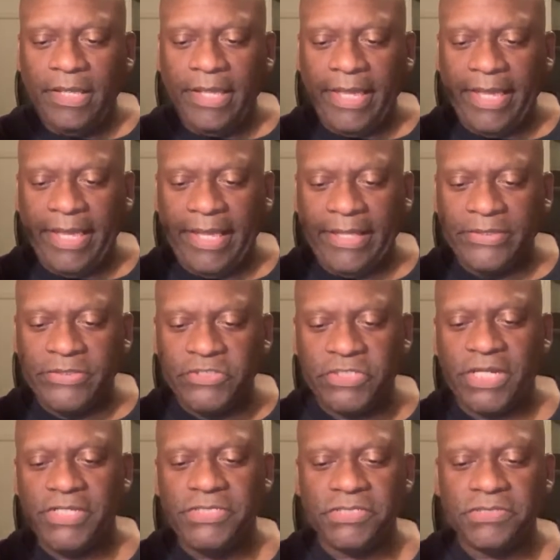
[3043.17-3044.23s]
and
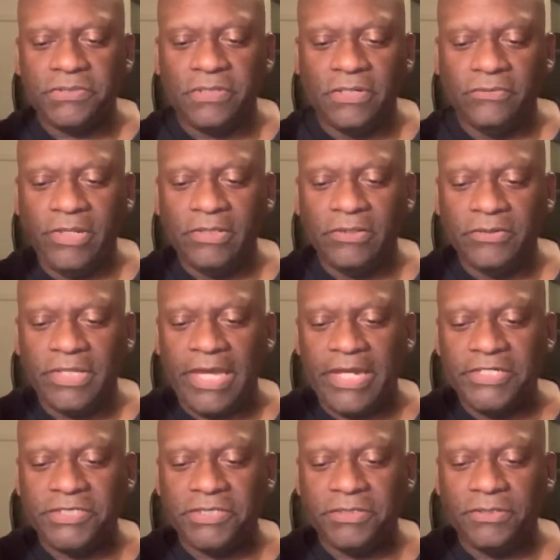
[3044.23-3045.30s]
Chase Center are a great
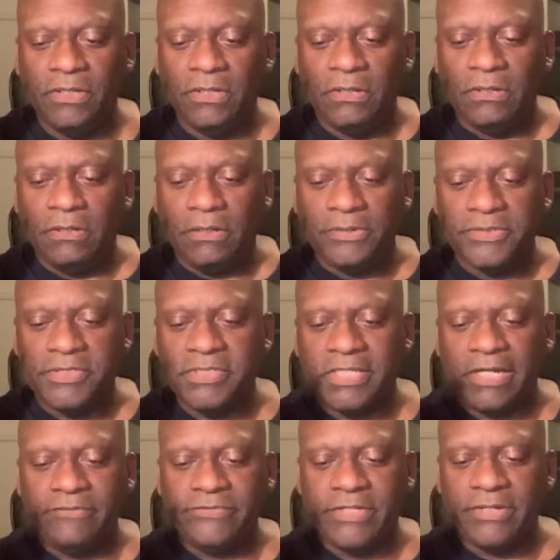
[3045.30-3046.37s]
location on the
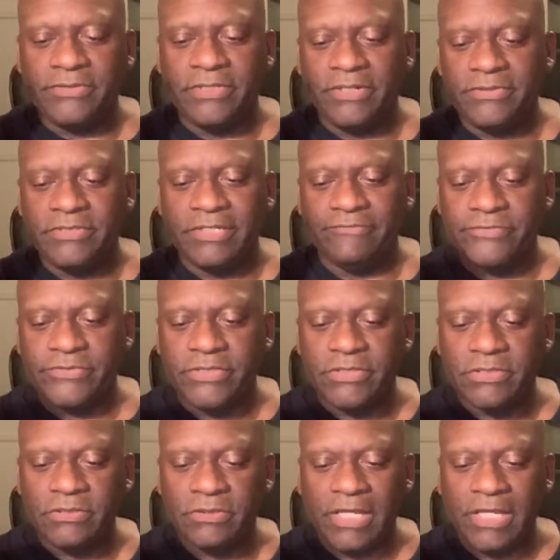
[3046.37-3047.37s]
side of downtown San Francisco.